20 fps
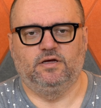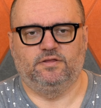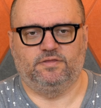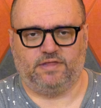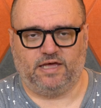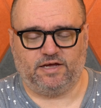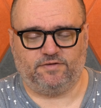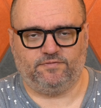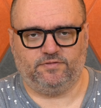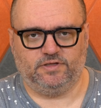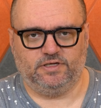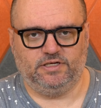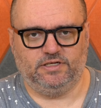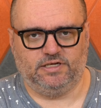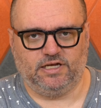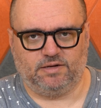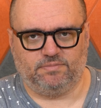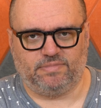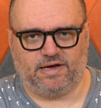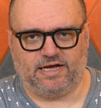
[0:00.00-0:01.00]
Thankfully,
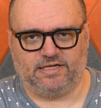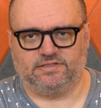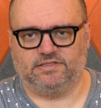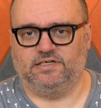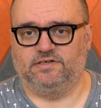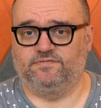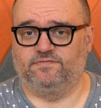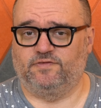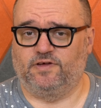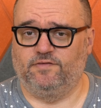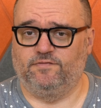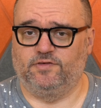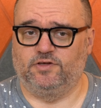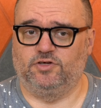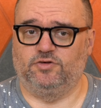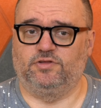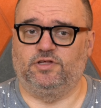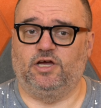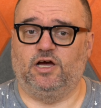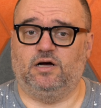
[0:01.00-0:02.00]
Dingbats have given
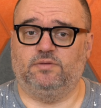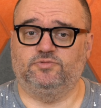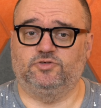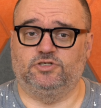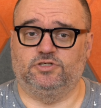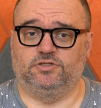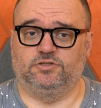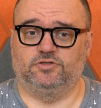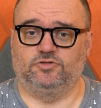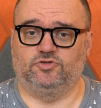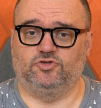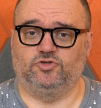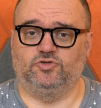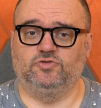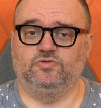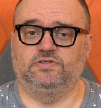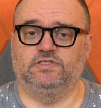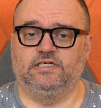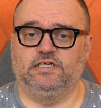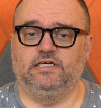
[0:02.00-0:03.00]
you the option to
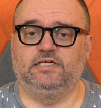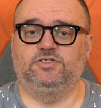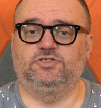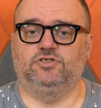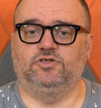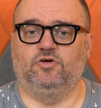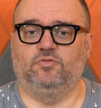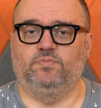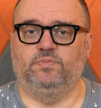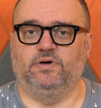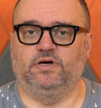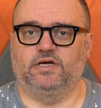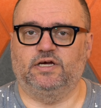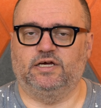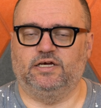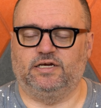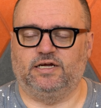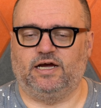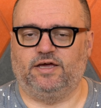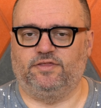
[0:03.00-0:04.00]
choose each
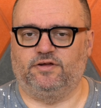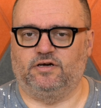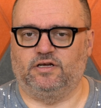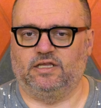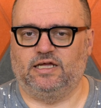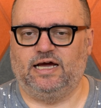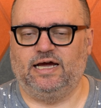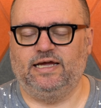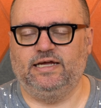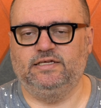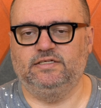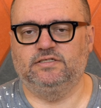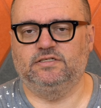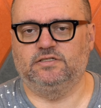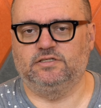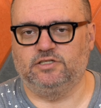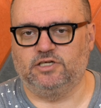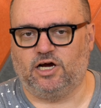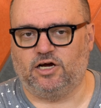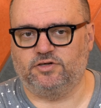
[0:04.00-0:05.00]
notebook in either lined,
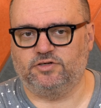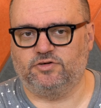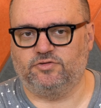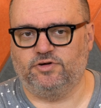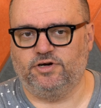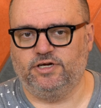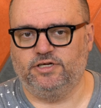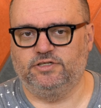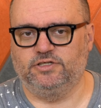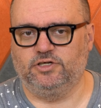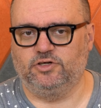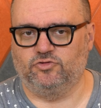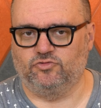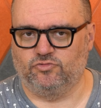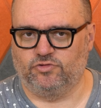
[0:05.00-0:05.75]
dot grid,